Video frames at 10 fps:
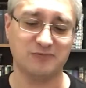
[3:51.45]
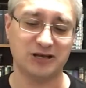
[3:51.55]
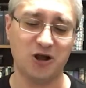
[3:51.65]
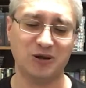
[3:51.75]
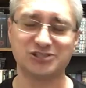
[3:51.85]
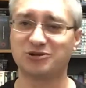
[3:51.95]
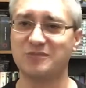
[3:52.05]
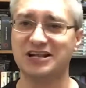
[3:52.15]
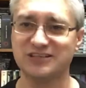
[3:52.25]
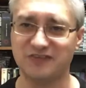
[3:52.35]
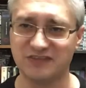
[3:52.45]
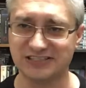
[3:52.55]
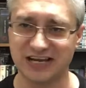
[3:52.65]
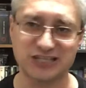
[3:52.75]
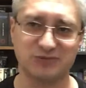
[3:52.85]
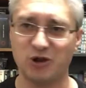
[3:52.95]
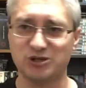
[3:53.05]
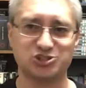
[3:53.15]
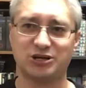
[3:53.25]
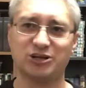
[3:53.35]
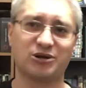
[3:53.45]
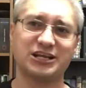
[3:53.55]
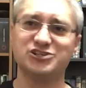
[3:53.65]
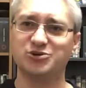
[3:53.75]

We know it's 3 minutes and 50 seconds. We know which trailer it is.